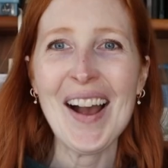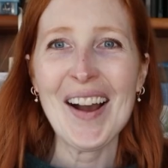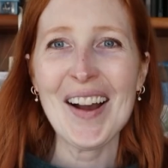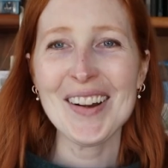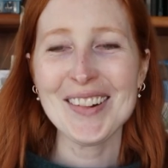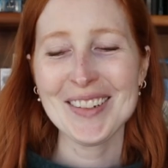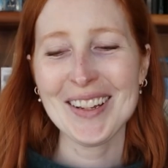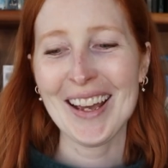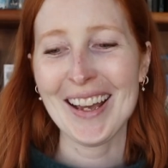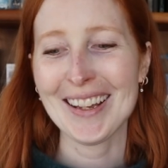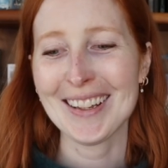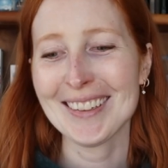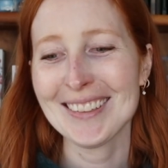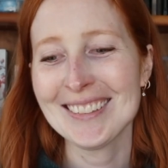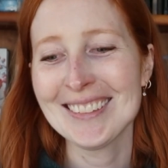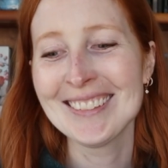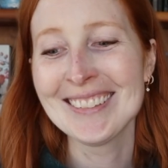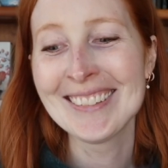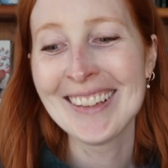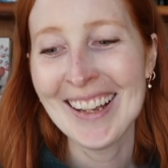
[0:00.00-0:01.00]
Okay,
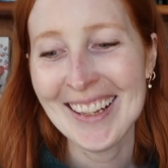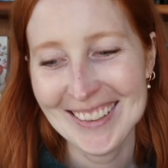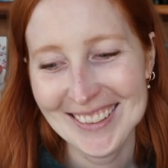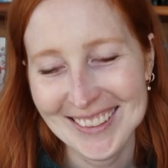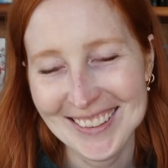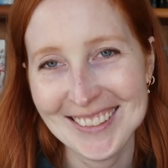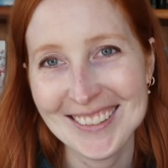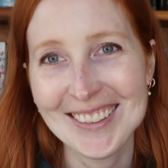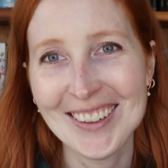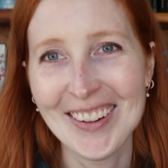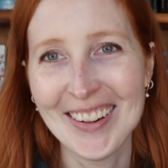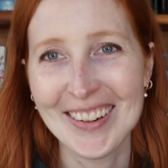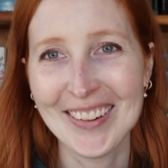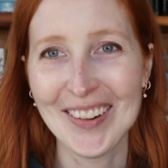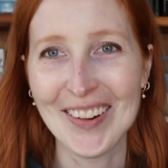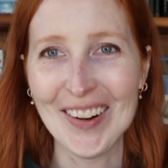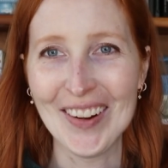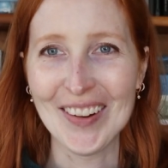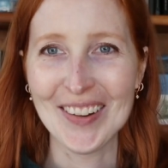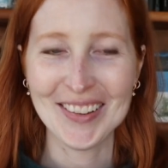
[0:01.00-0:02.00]
let's talk
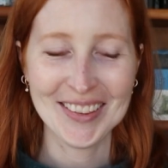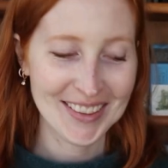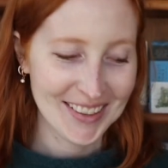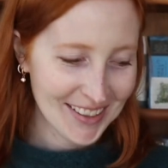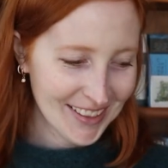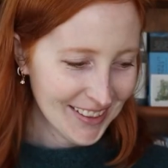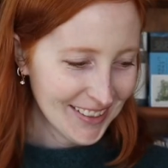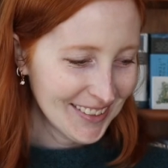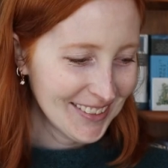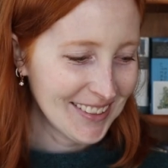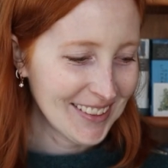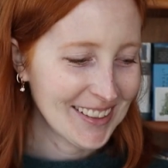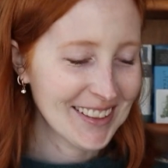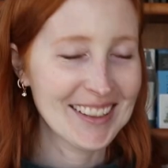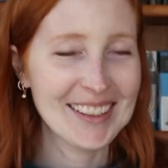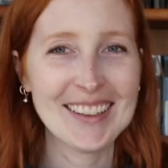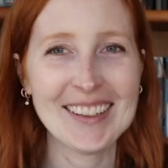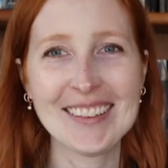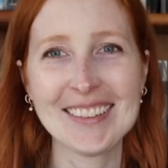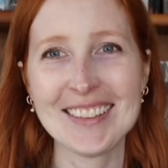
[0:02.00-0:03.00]
haul. This
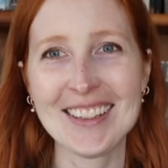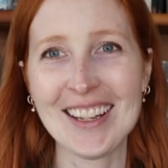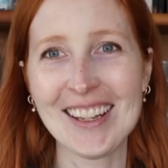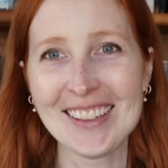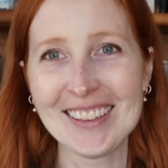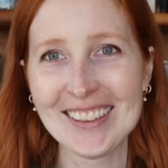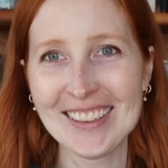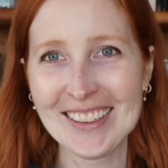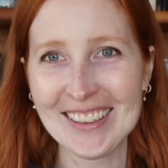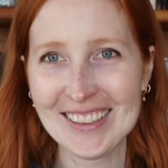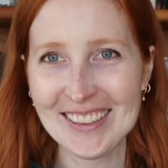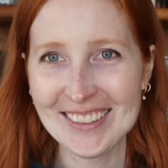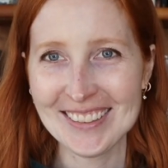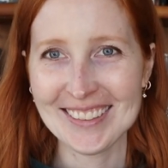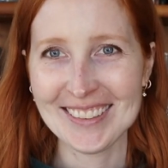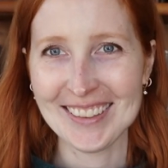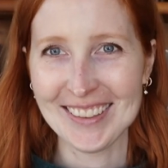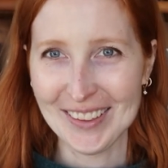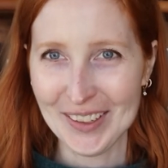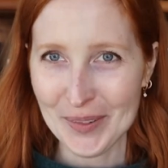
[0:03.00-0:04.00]
is a little
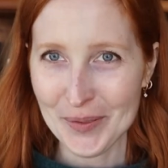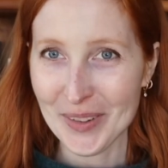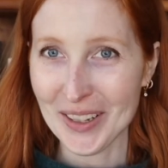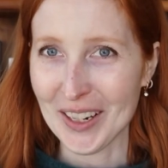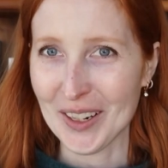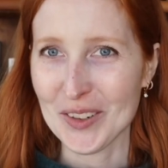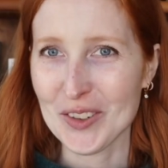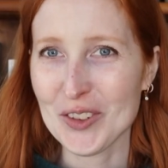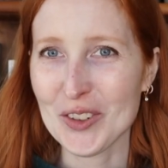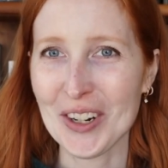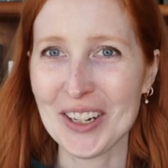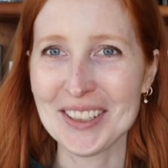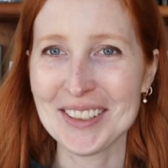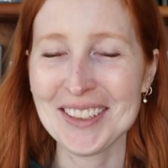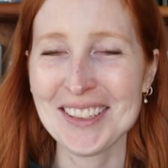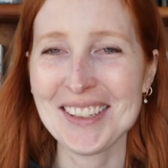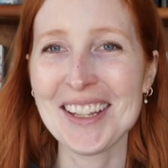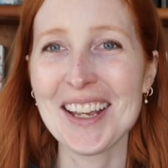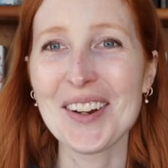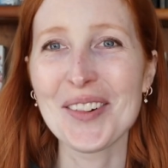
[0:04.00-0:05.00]
silly, but I
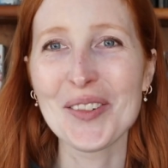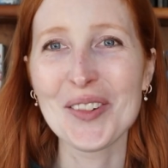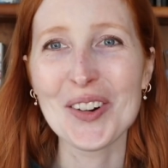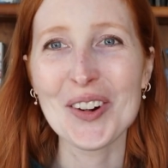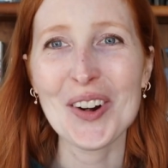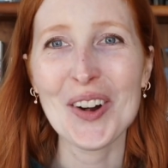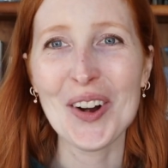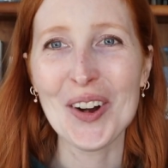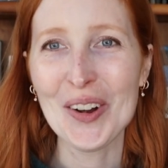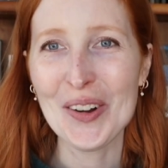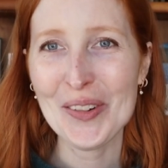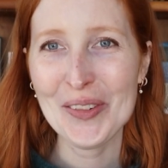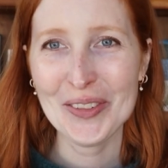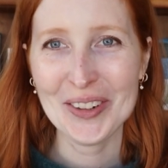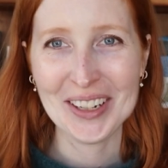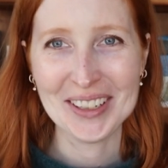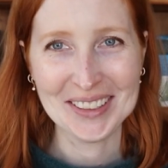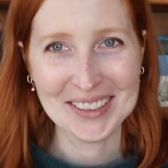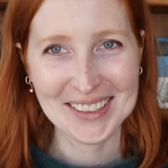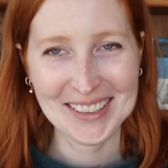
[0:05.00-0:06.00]
trust that we're all
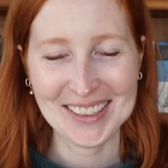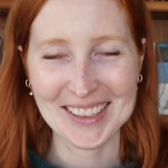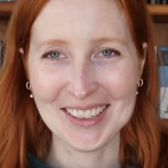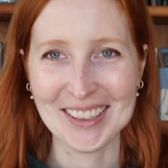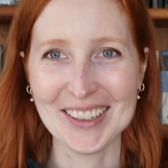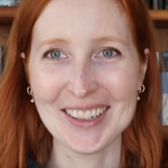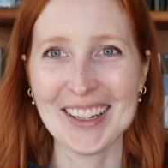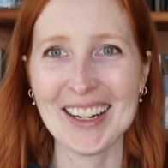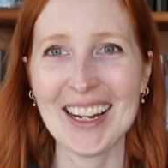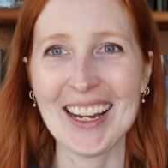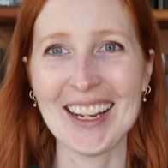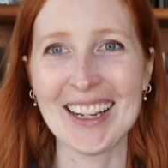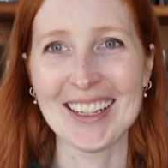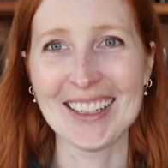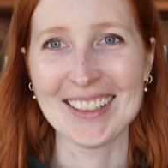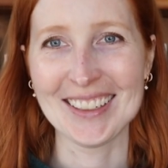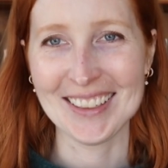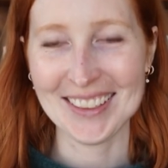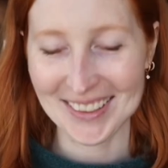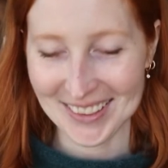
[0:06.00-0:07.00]
friends here
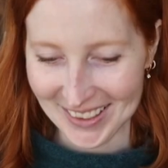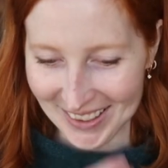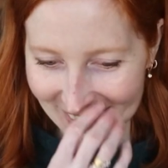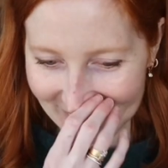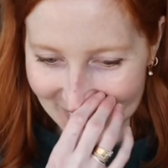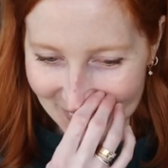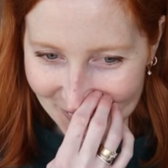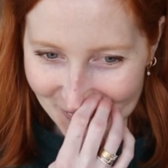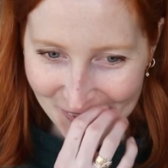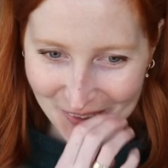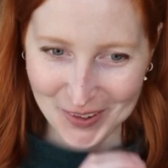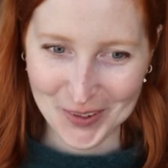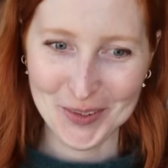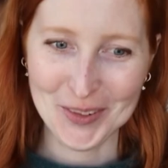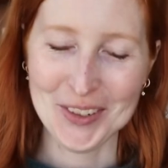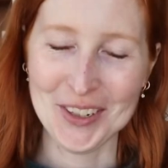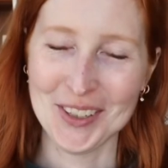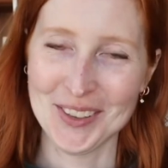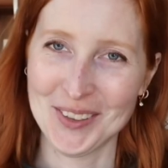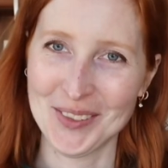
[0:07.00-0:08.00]
and that you won't
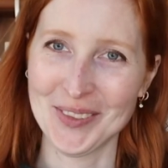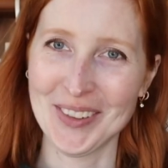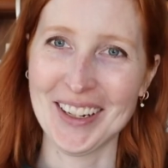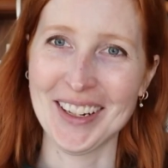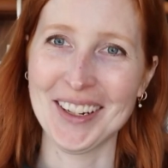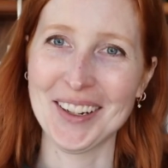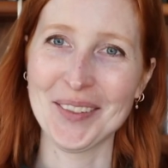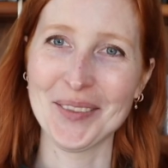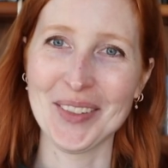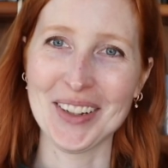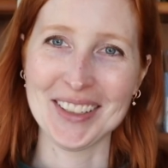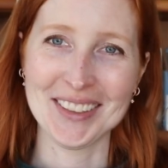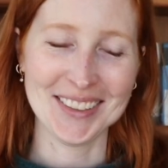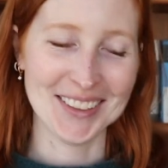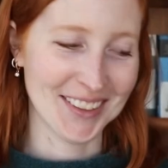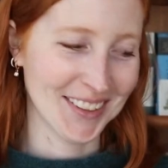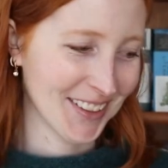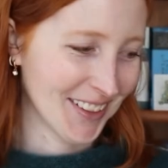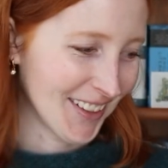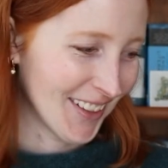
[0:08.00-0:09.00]
judge me, my
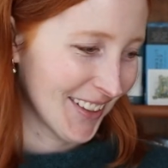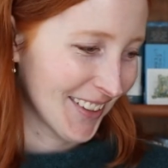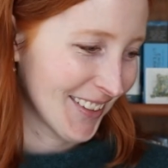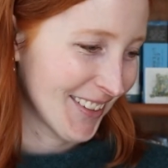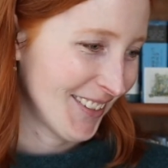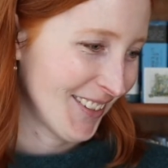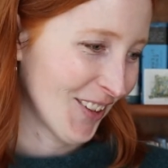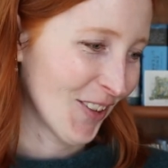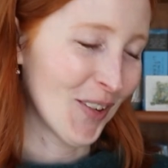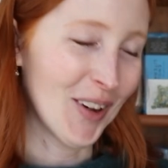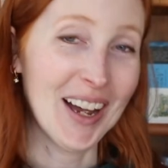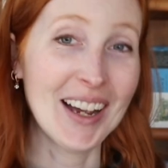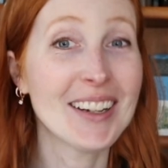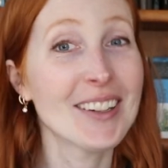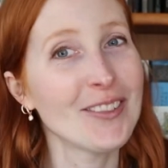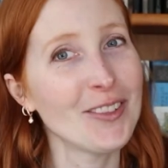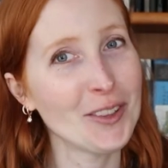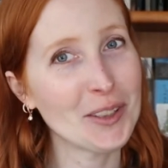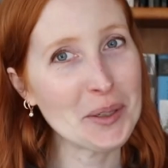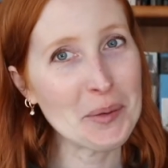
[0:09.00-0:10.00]
silliness. So I
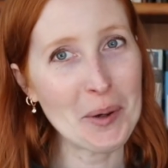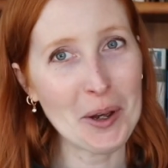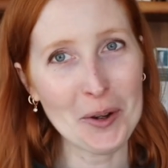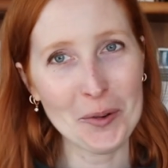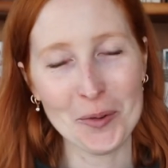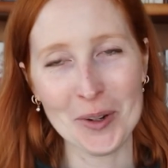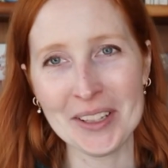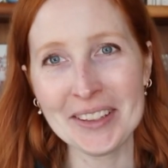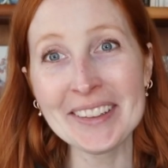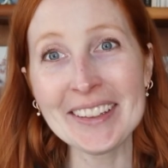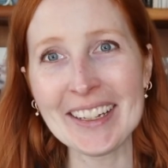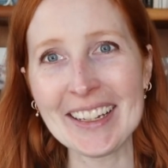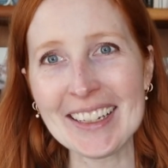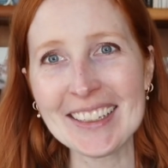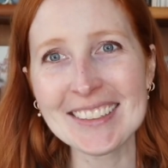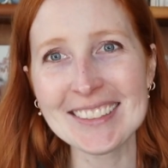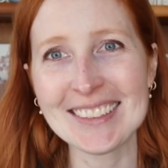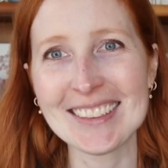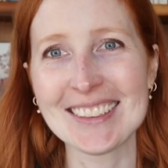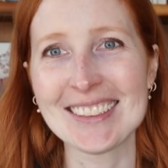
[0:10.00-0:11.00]
have only bought one
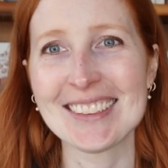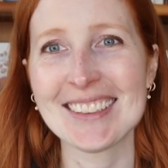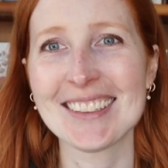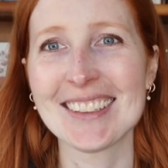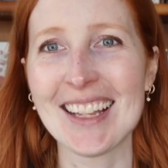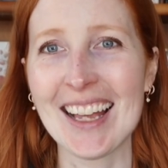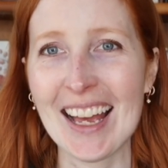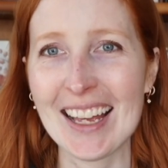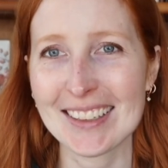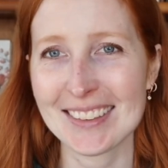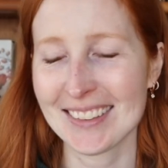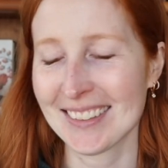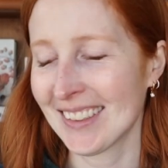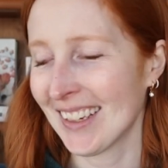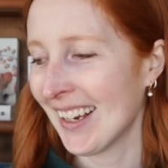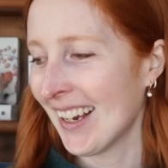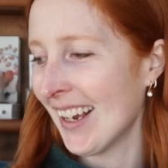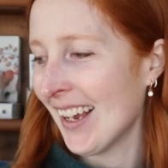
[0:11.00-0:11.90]
thing since last